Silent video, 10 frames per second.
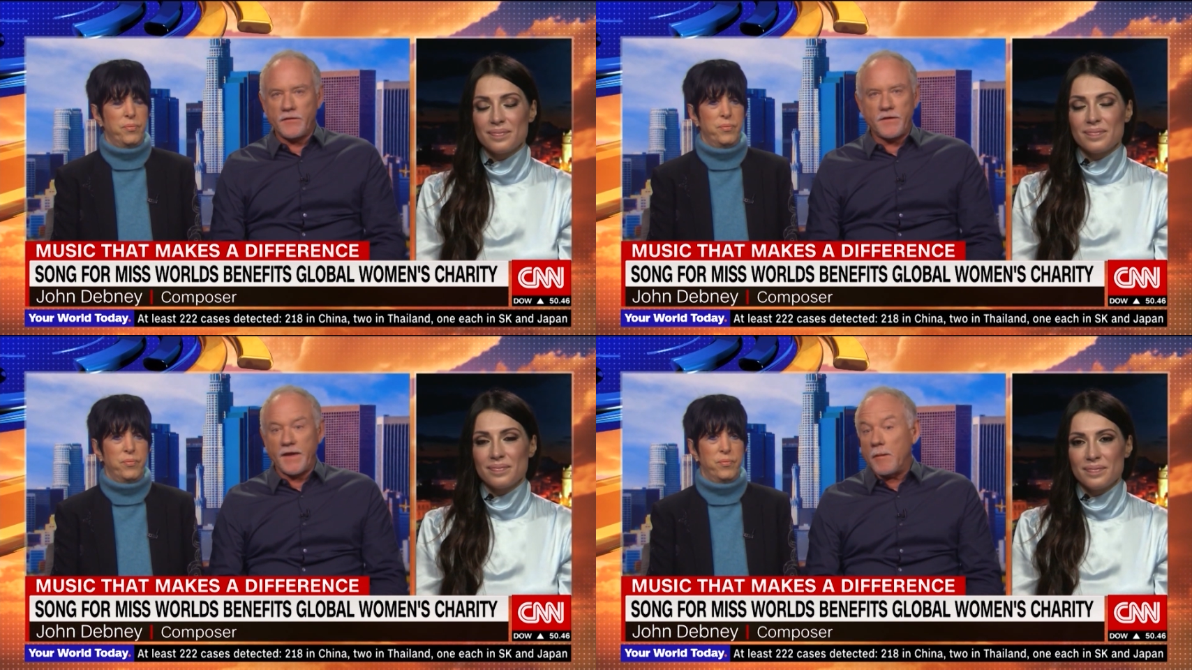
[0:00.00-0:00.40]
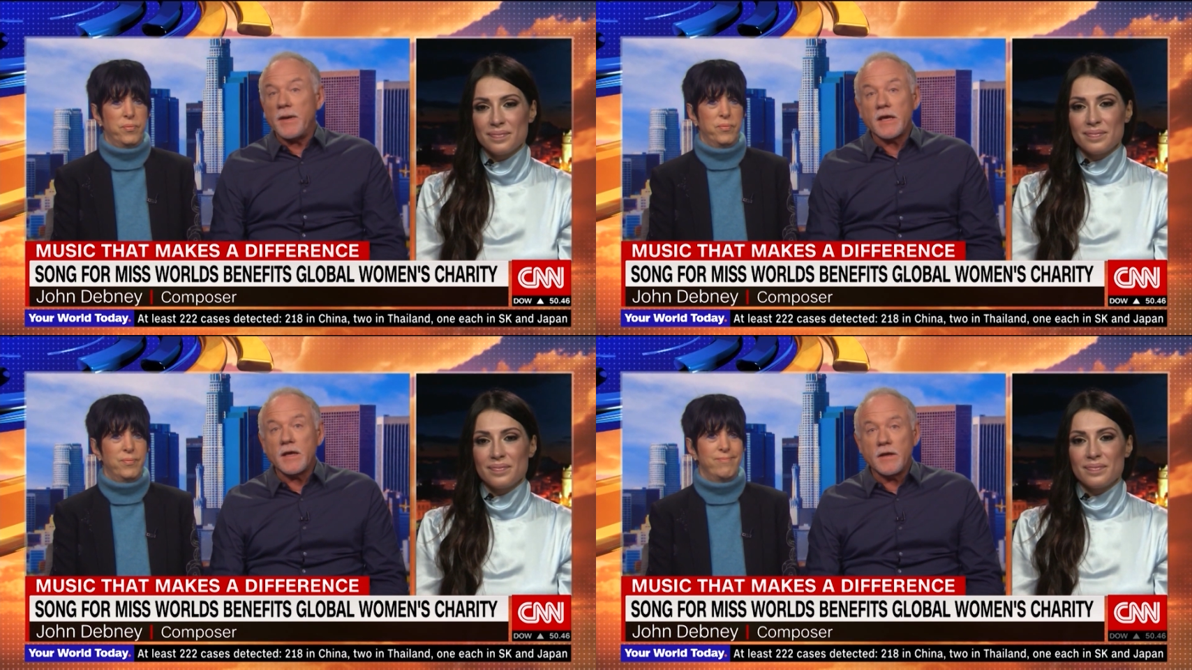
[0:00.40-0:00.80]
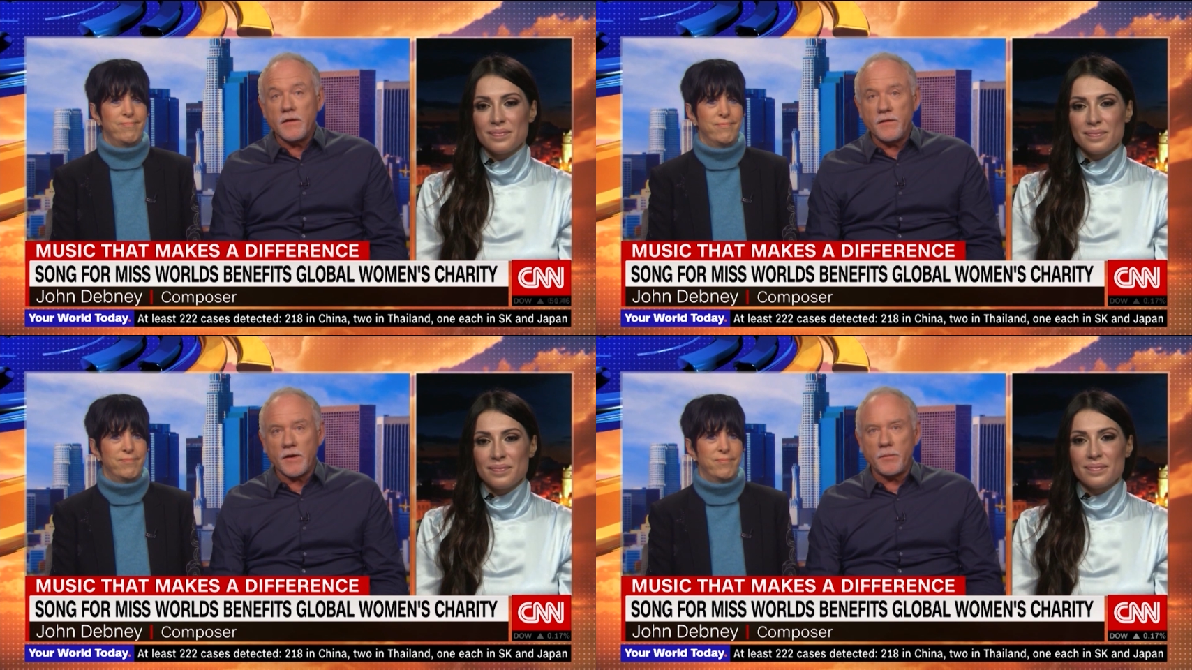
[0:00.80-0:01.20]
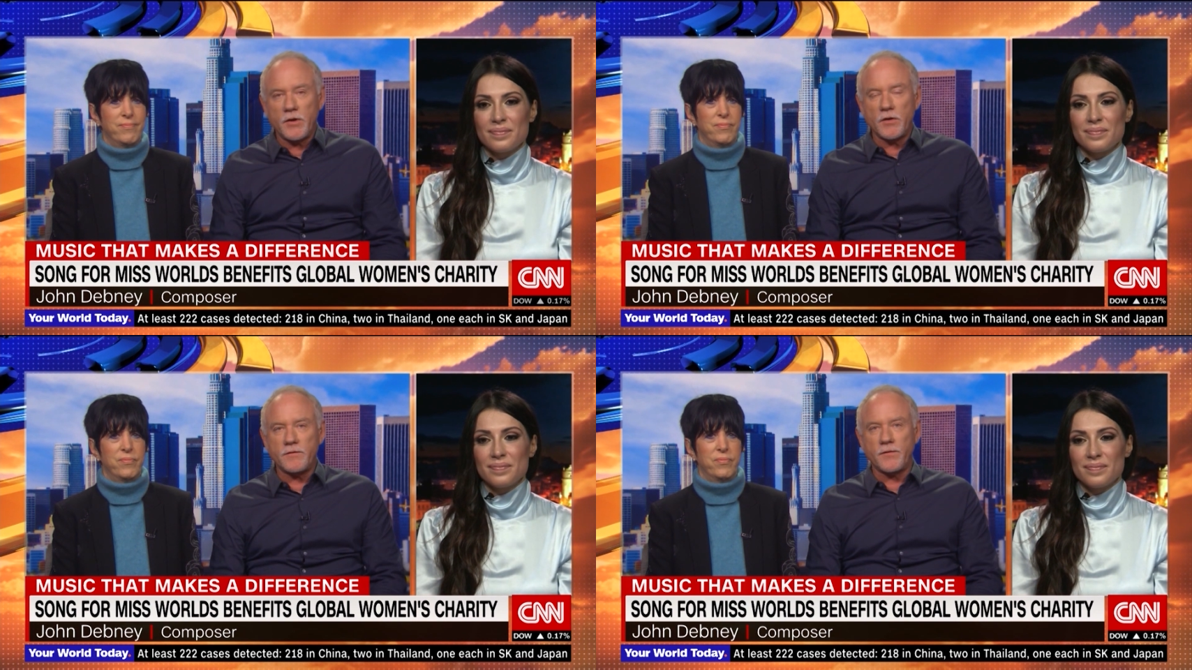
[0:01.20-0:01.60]
Speaker 1: anthemic, they're
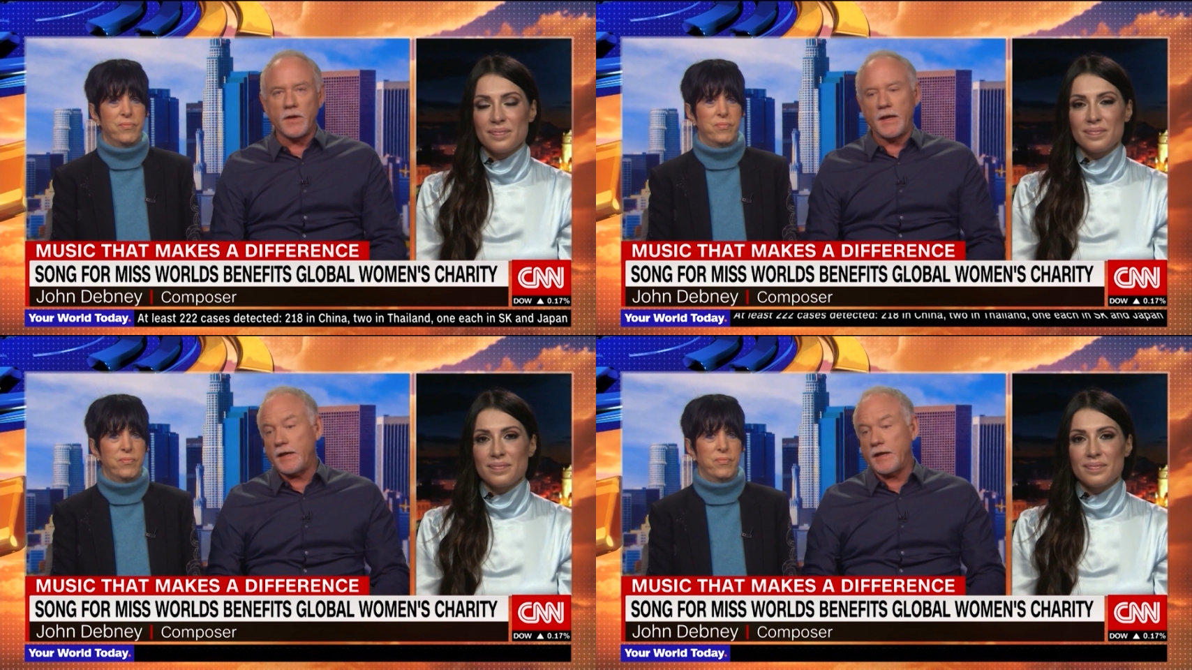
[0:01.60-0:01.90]
beautiful.